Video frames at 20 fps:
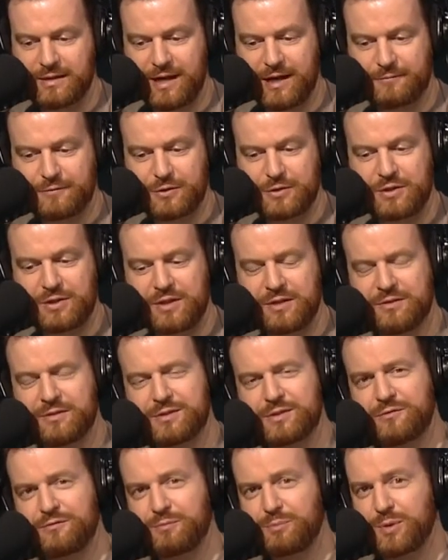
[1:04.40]
after
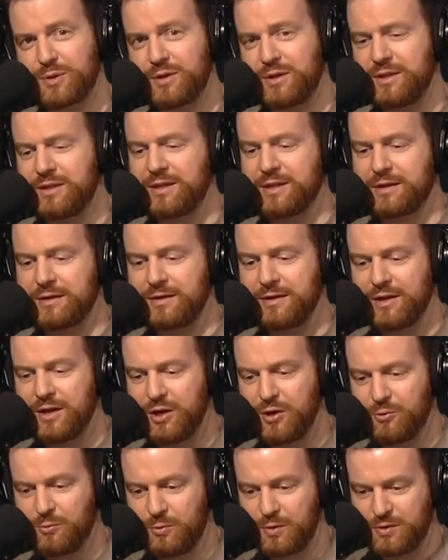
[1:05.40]
years of pleading
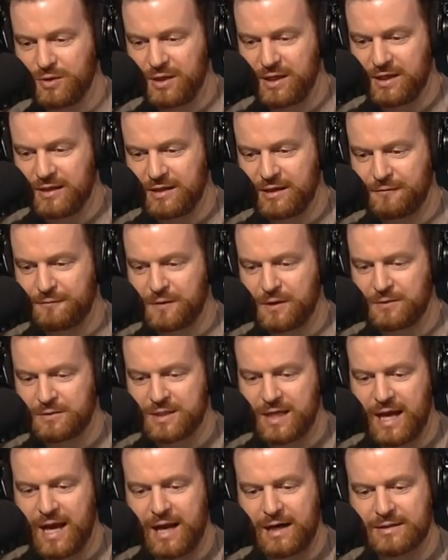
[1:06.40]
with the N F L
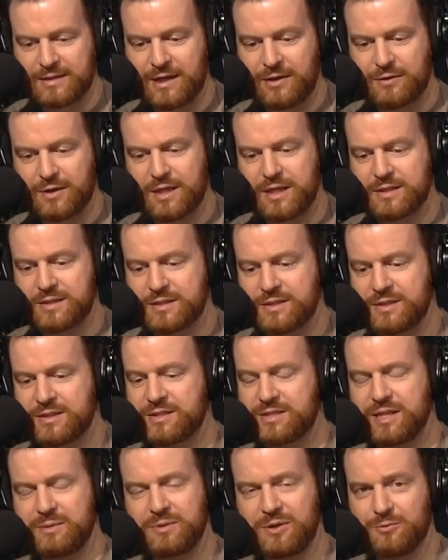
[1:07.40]
to act out against
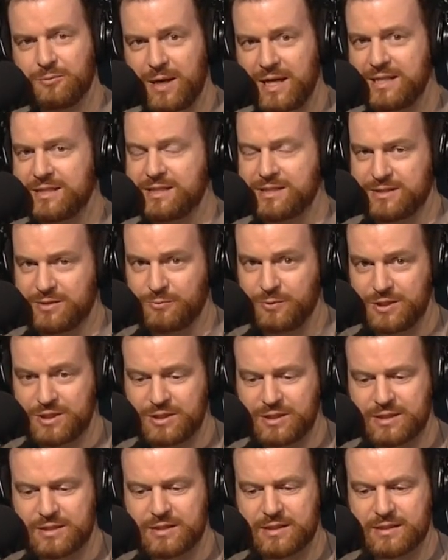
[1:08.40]
systemic racism, which
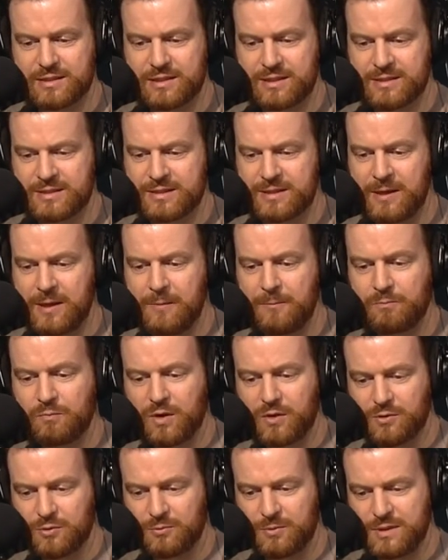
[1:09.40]
doesn't exist,
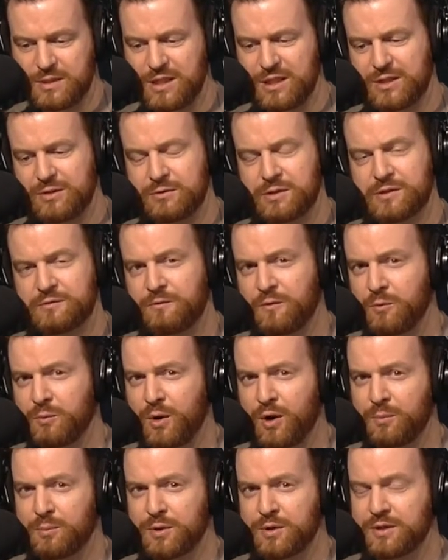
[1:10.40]
the ridiculous
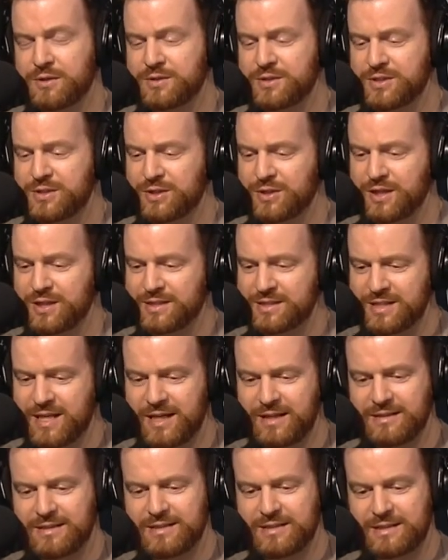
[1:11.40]
football players took a
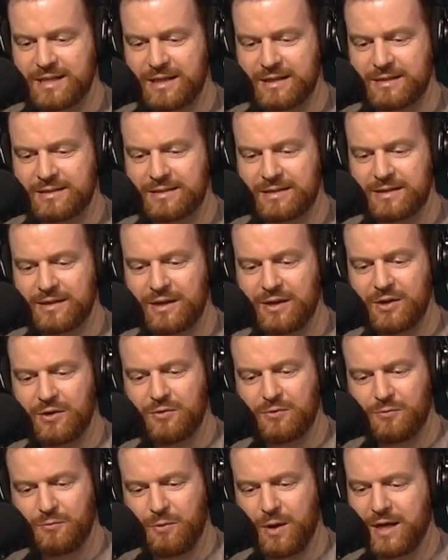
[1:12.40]
ten-second
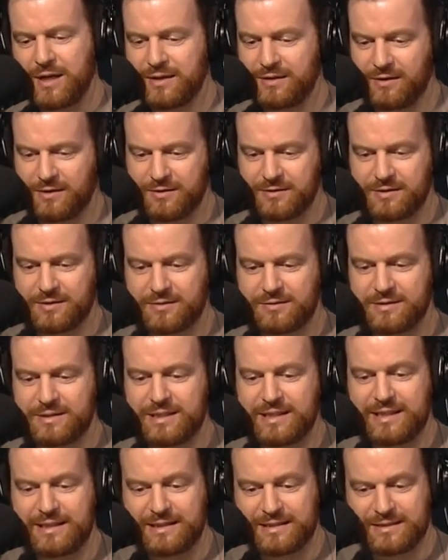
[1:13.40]
wait on their
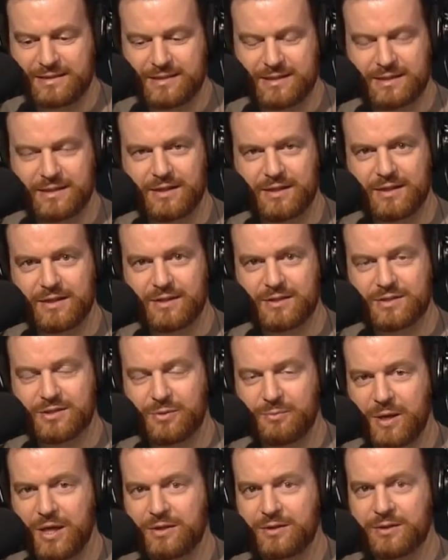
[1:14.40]
knees
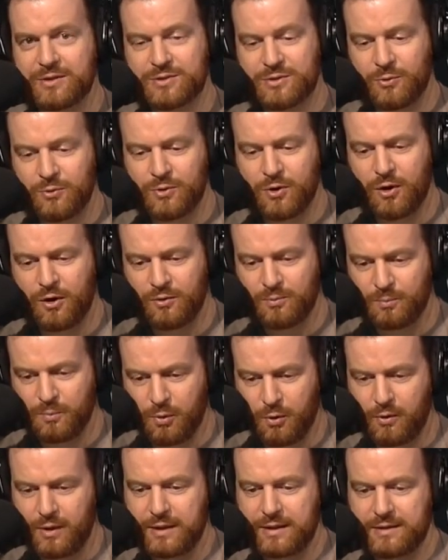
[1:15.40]
to make their so-called
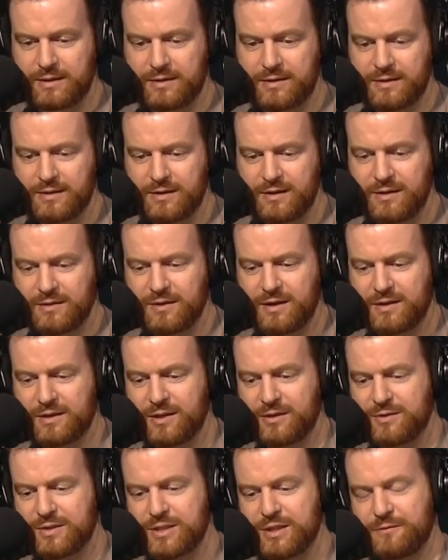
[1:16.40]
point that
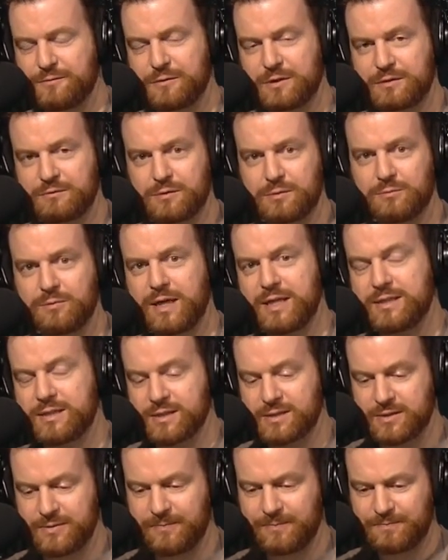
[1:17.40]
they're suffering from
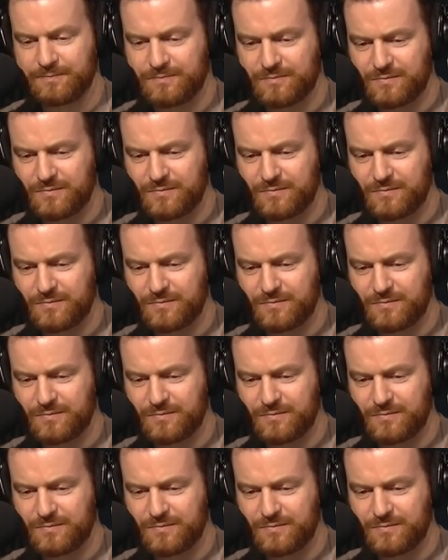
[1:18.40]
racism.